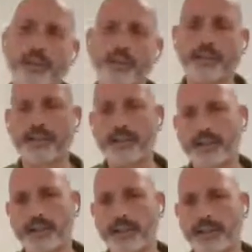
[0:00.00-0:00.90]
the
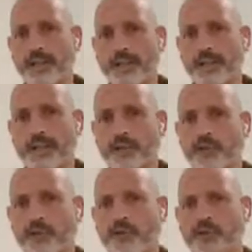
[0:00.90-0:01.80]
Canadian Air
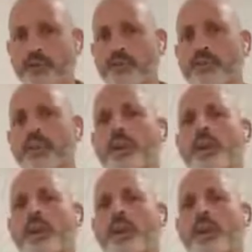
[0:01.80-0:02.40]
Force,